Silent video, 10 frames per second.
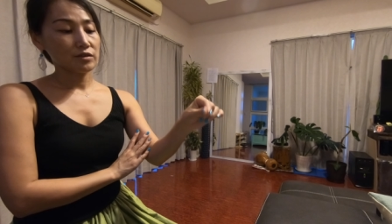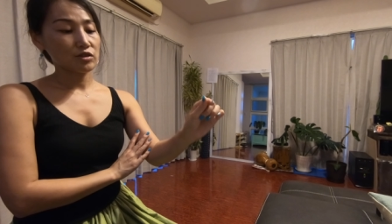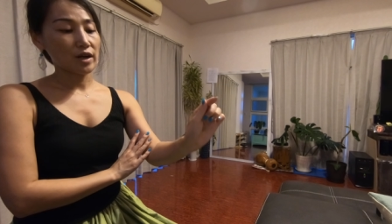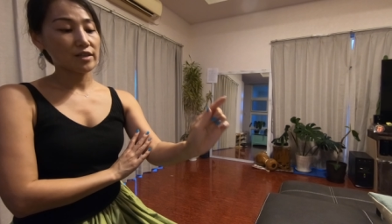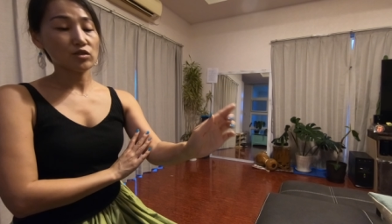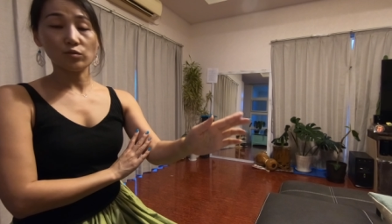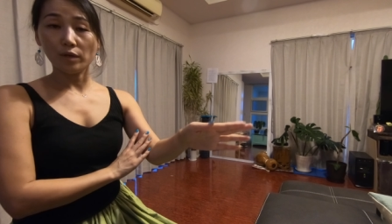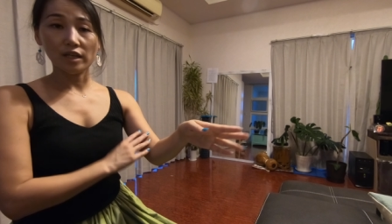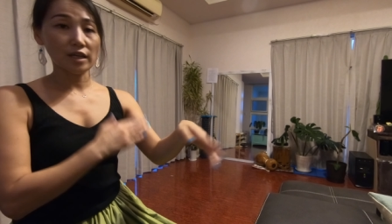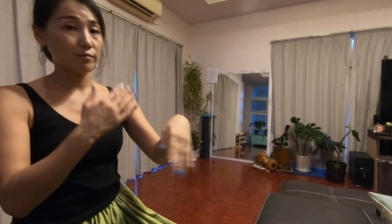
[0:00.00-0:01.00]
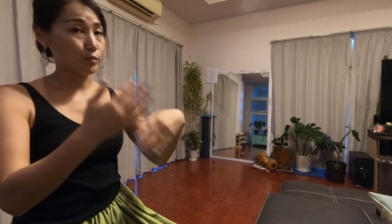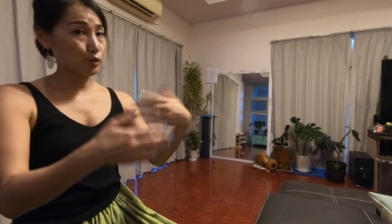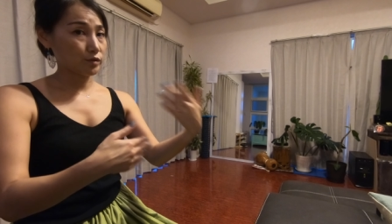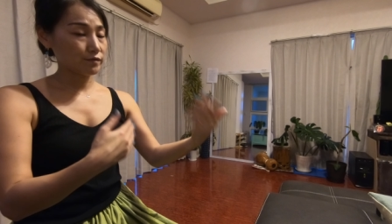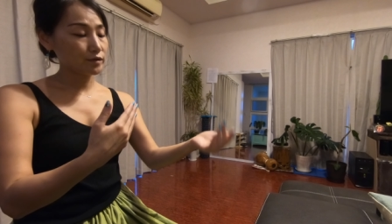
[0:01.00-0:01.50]
tries to make it
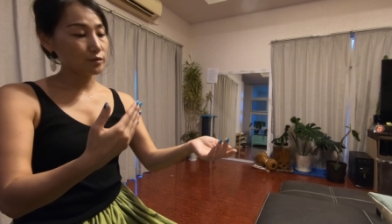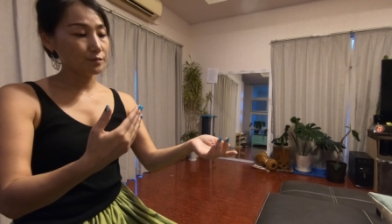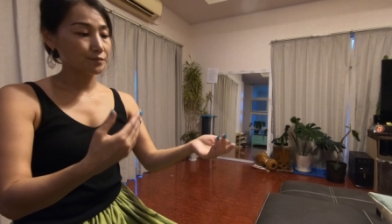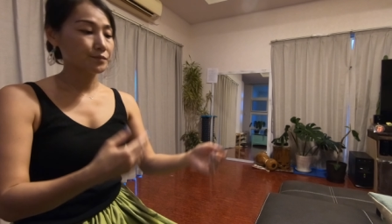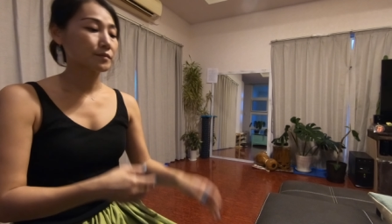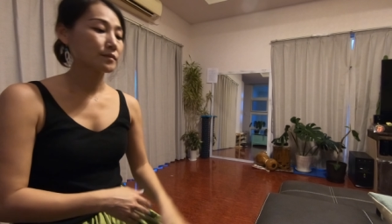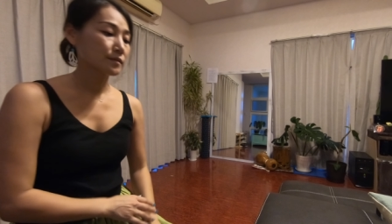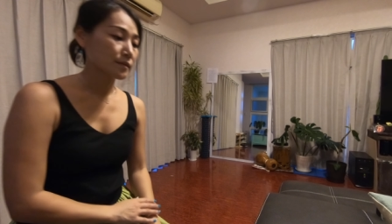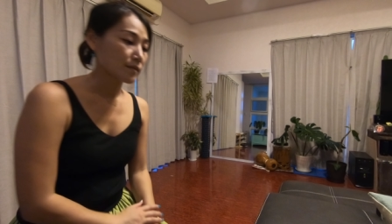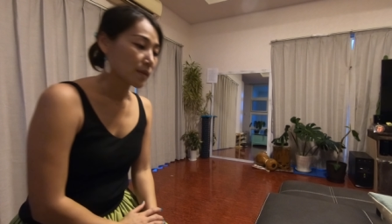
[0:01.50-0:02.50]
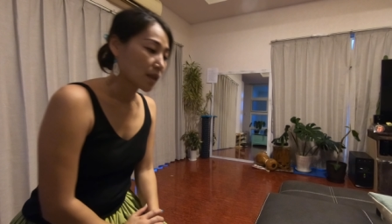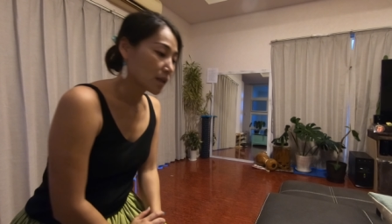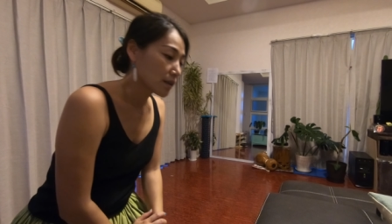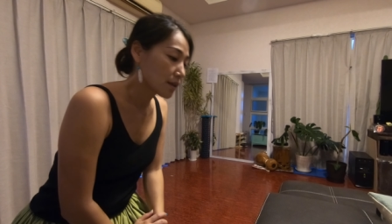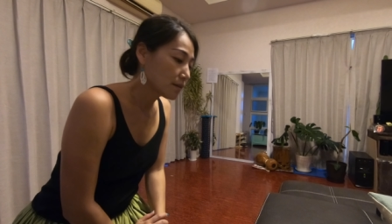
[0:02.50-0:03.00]
beautiful
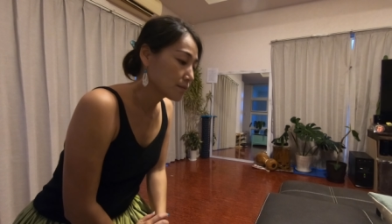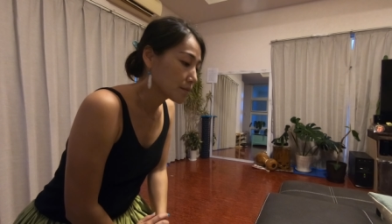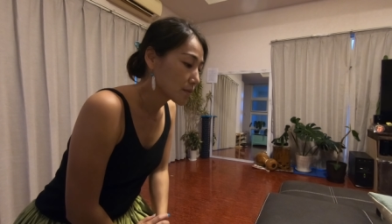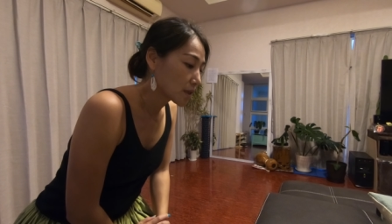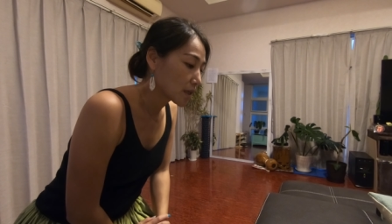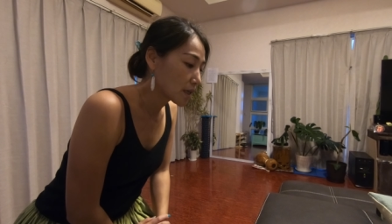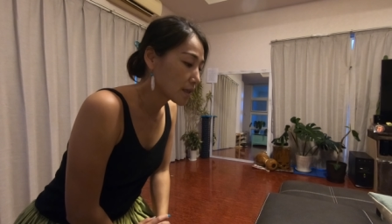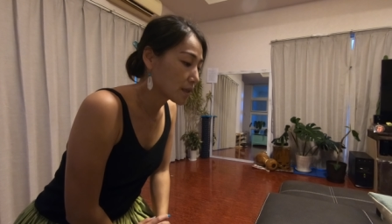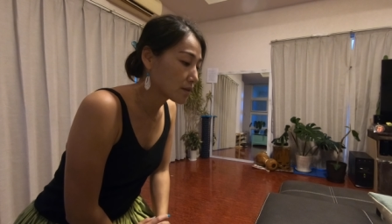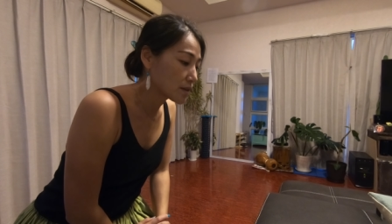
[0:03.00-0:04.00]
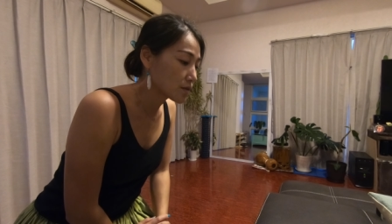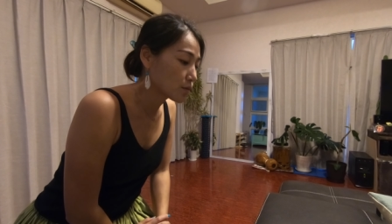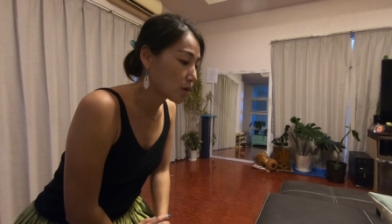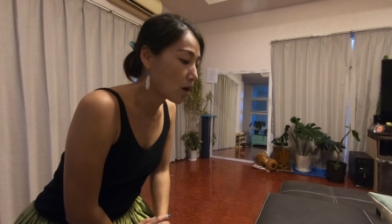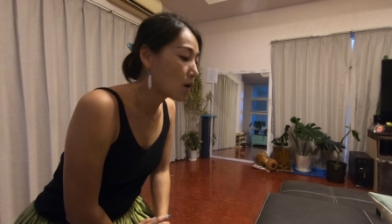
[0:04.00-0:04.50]
yeah and then this
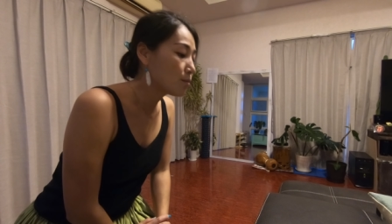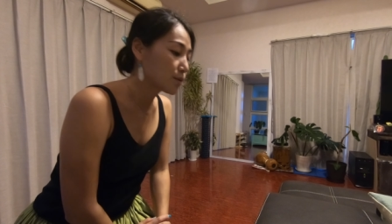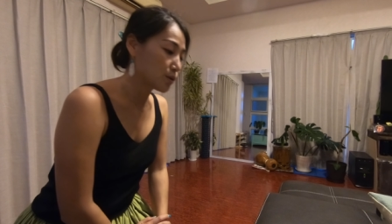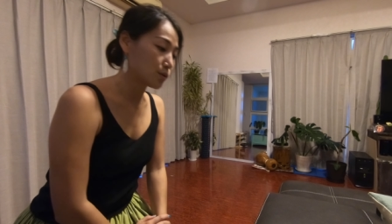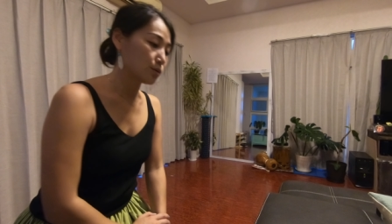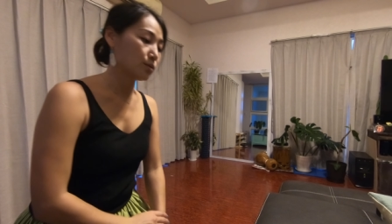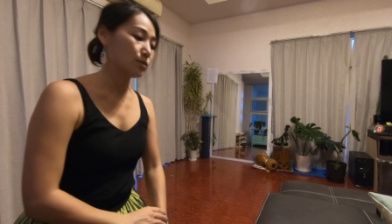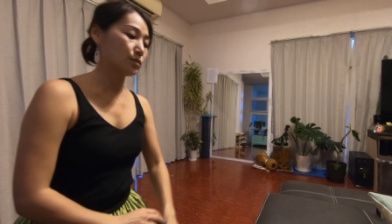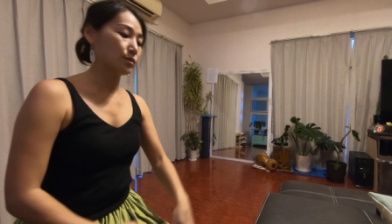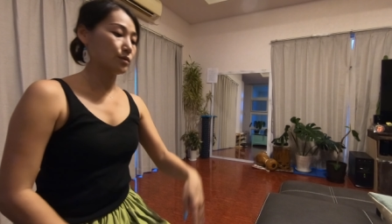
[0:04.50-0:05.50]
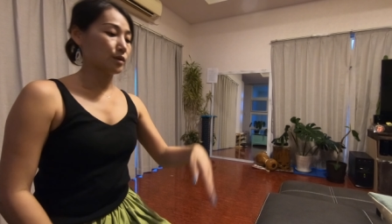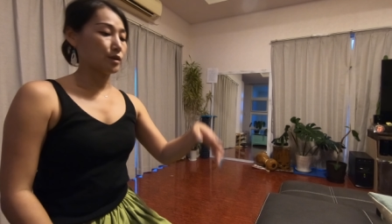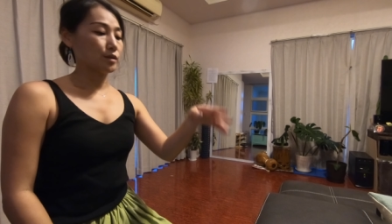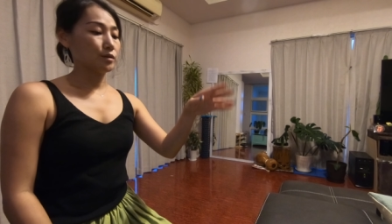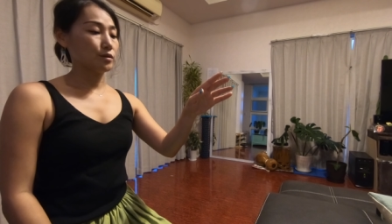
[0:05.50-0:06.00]
will help you
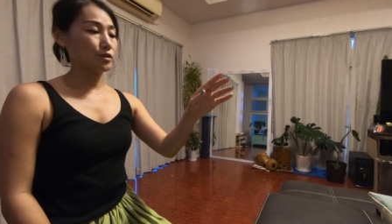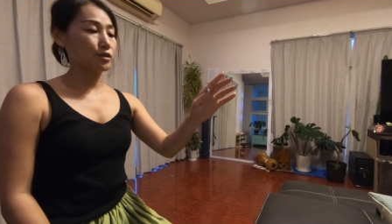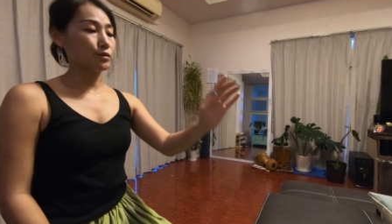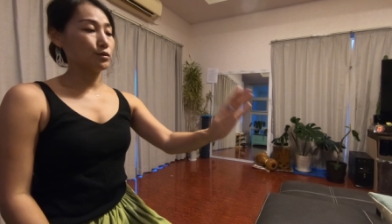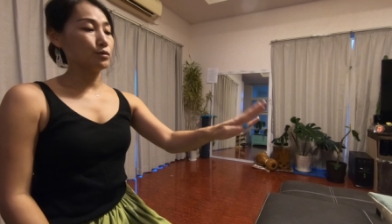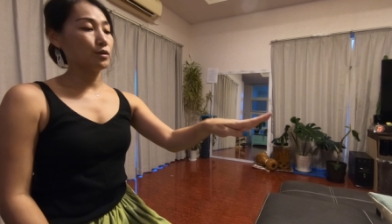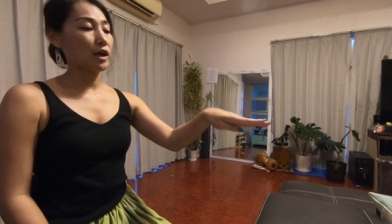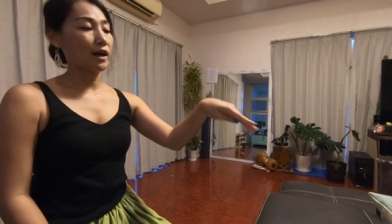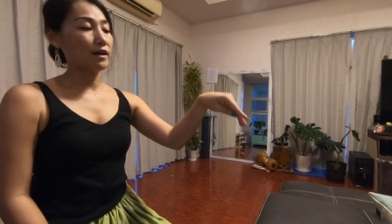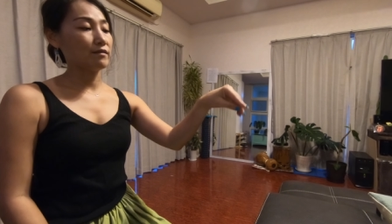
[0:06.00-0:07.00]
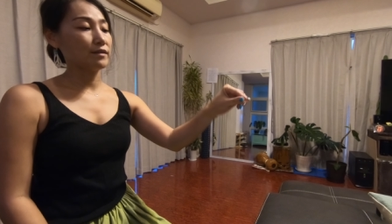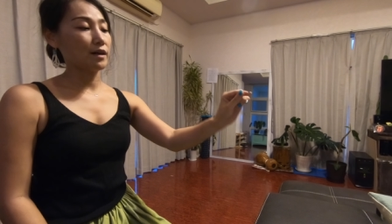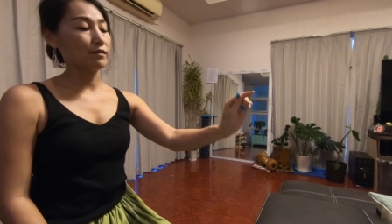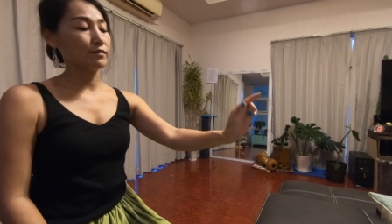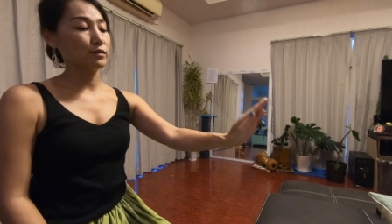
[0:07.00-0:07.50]
to have
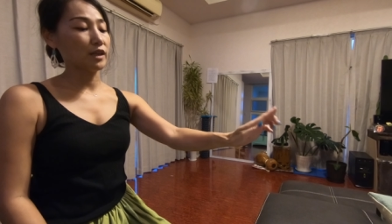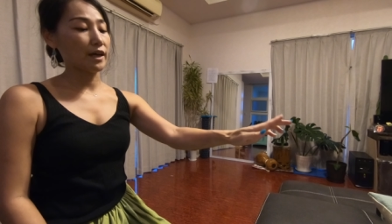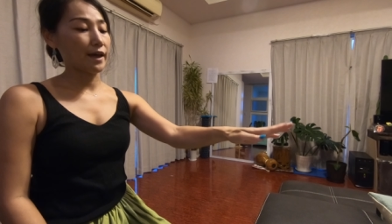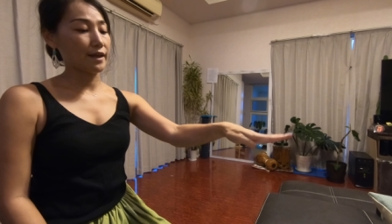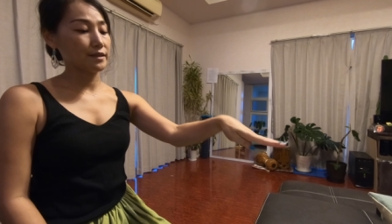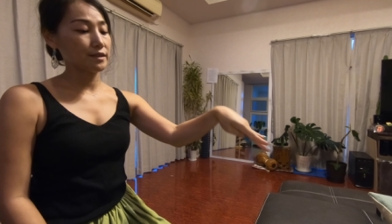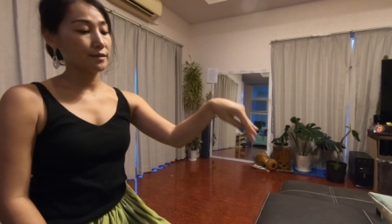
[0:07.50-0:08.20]
a fuller hand